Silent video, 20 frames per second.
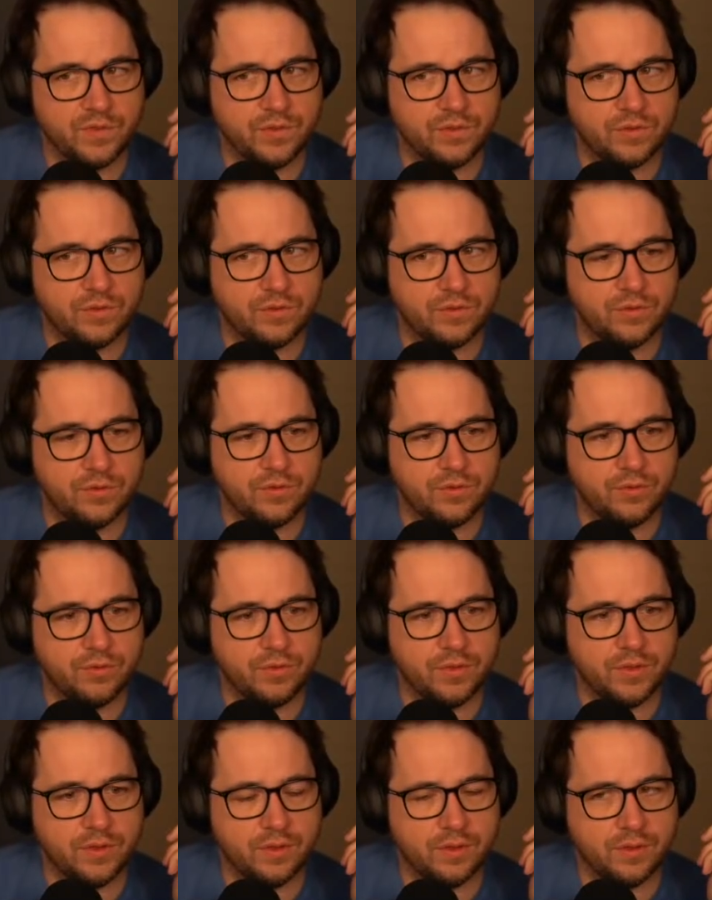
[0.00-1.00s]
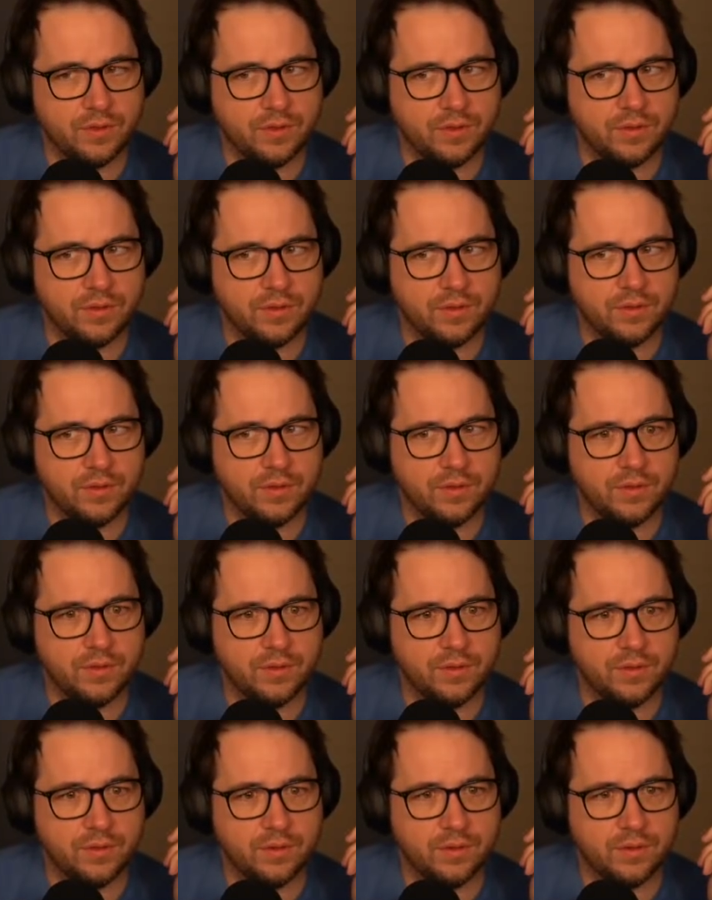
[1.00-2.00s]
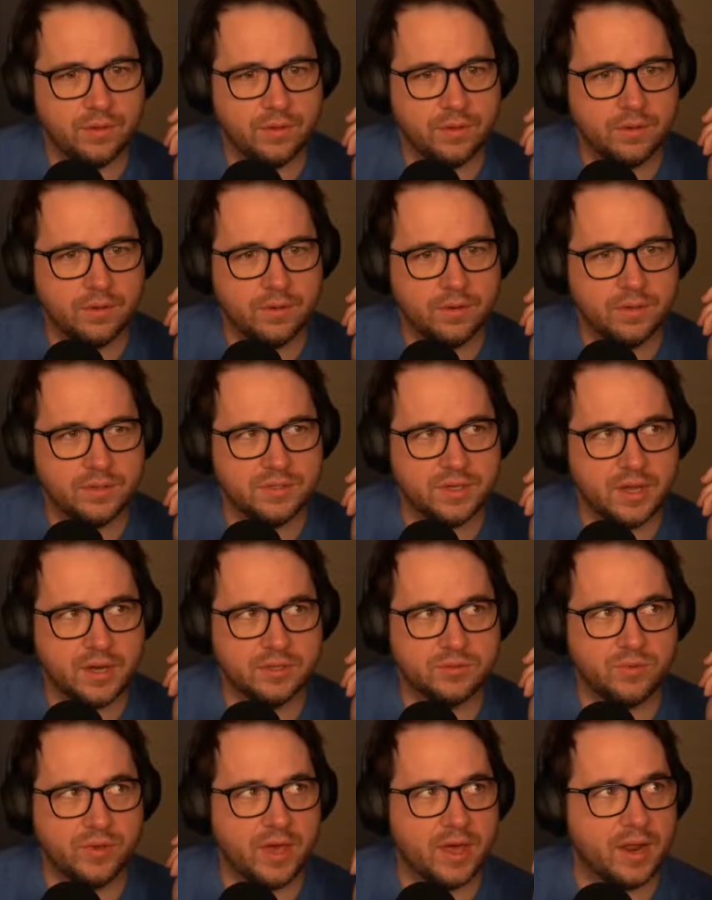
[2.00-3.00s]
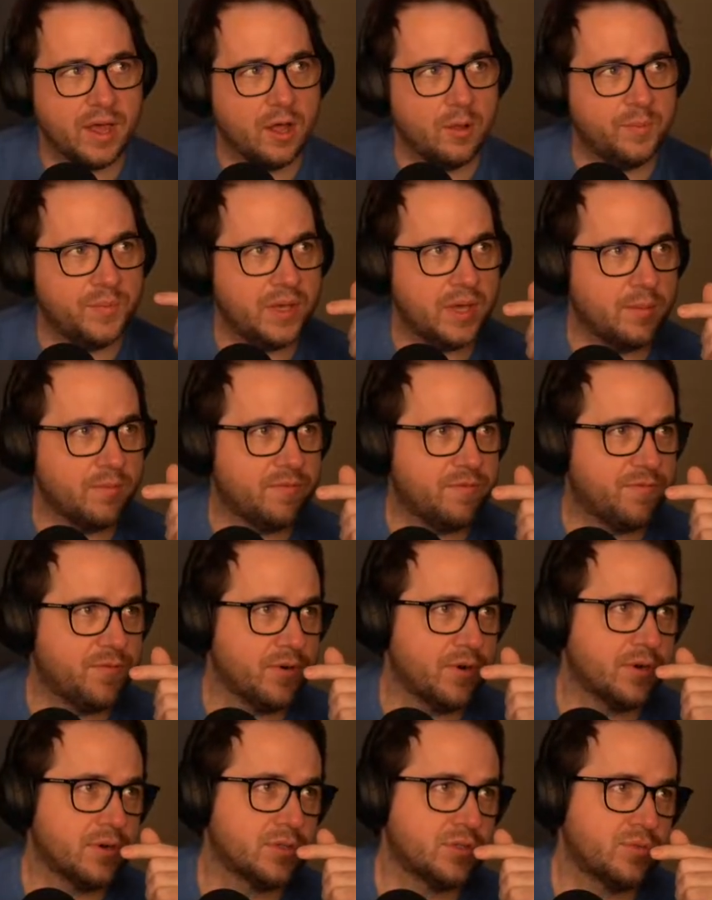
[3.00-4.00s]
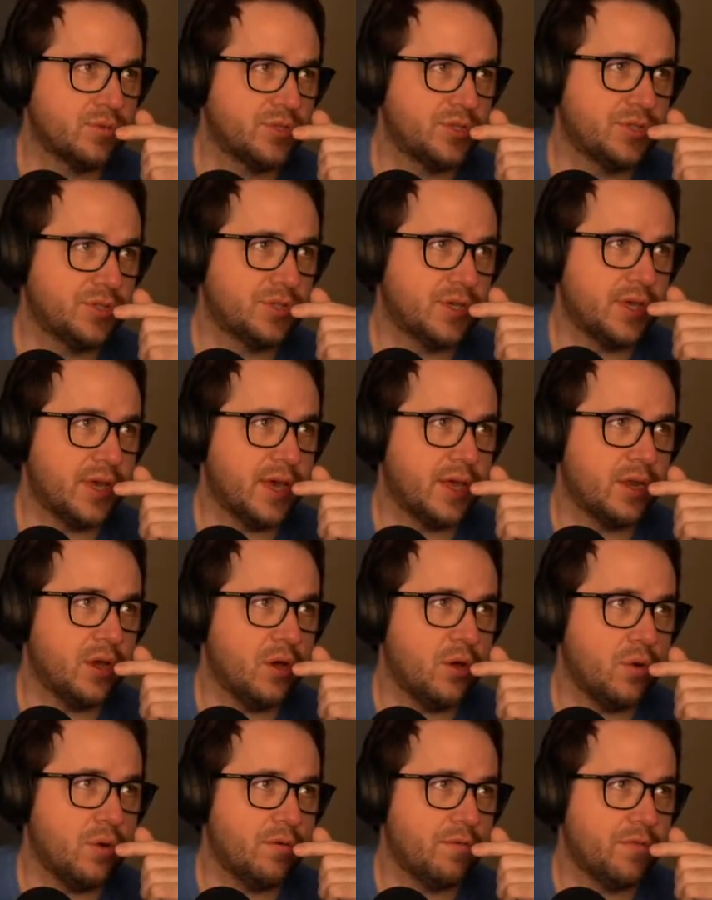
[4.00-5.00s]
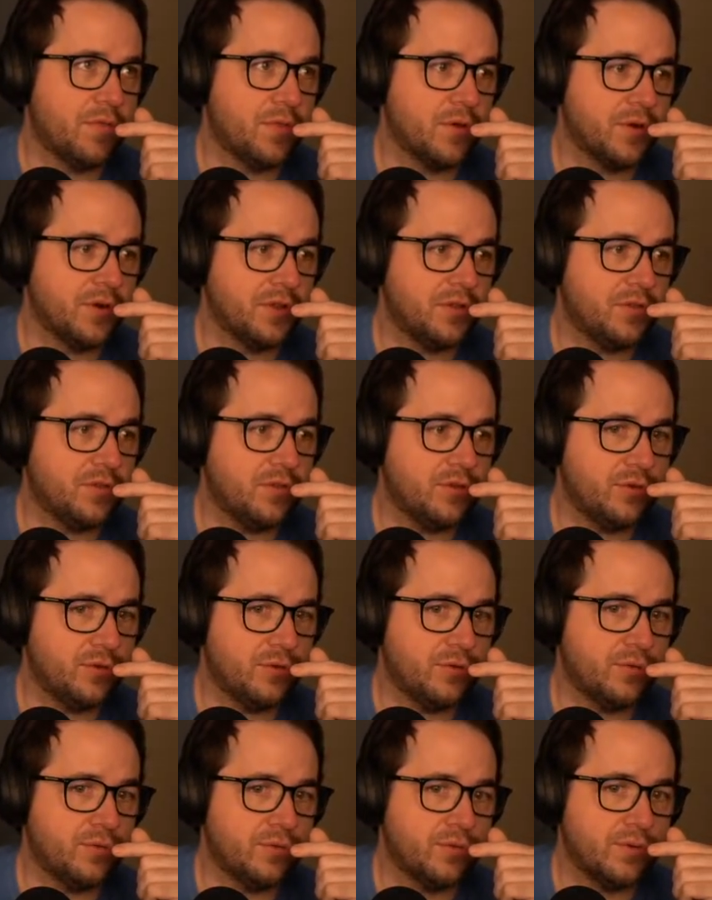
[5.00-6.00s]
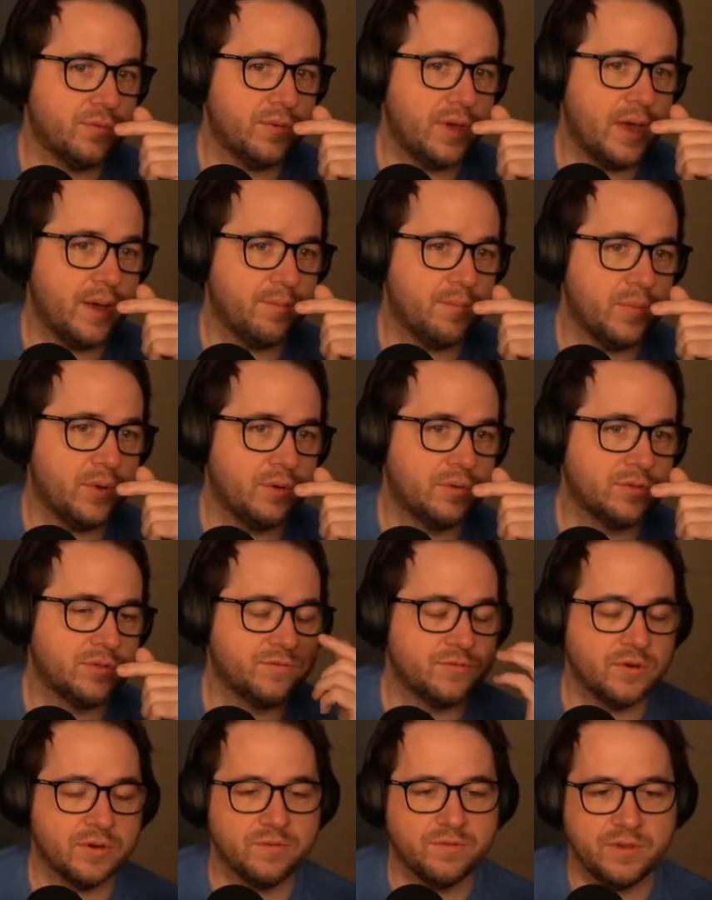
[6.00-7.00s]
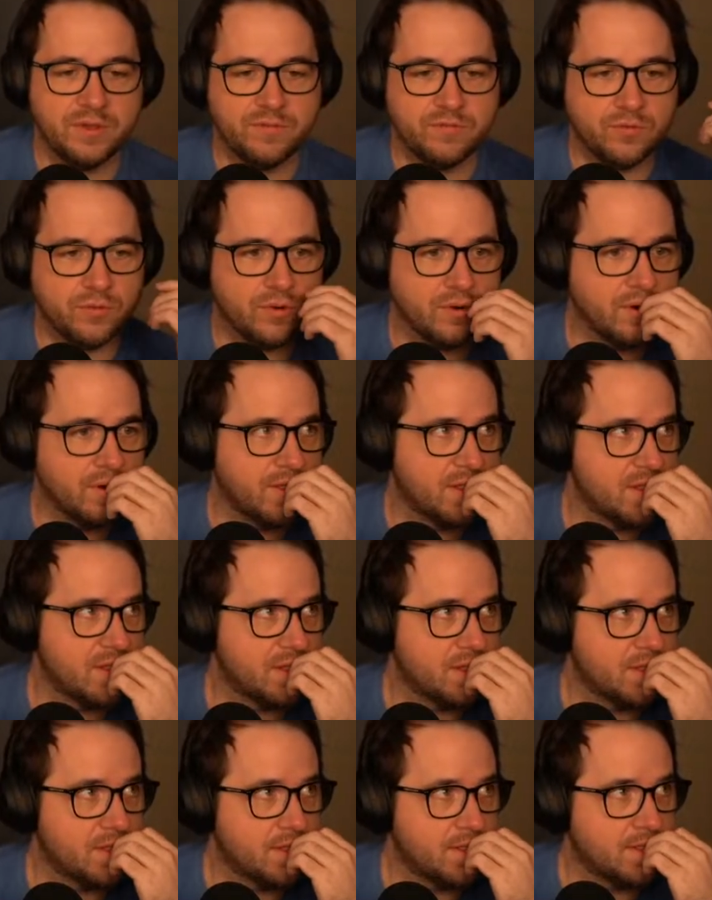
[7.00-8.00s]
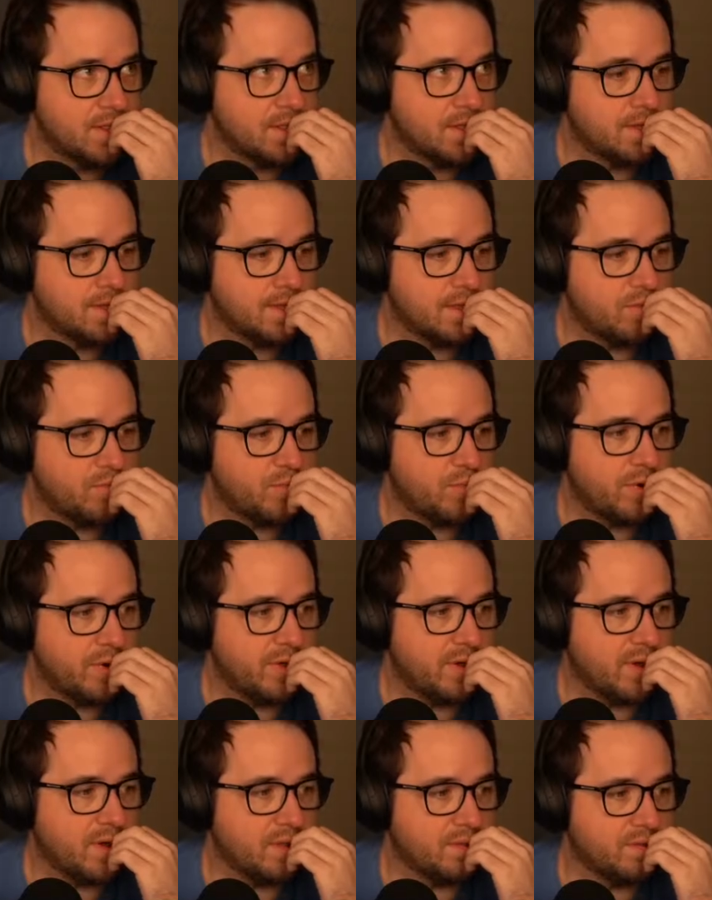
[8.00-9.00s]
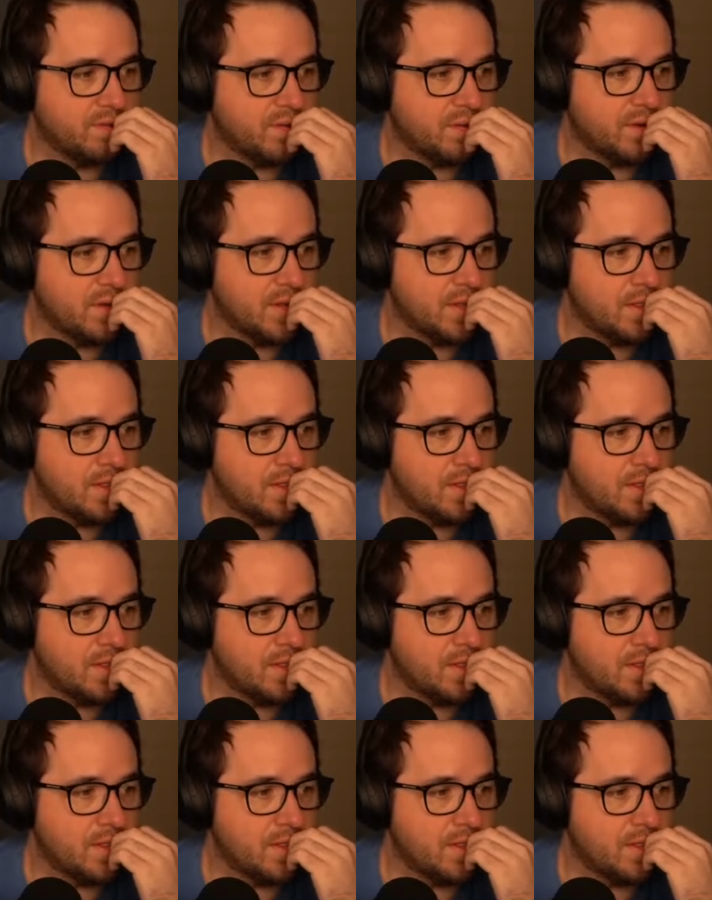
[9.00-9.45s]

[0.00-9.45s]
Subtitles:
to the design, because we got LPM first, which is again O of 32 at most for v4, so that's pretty constant.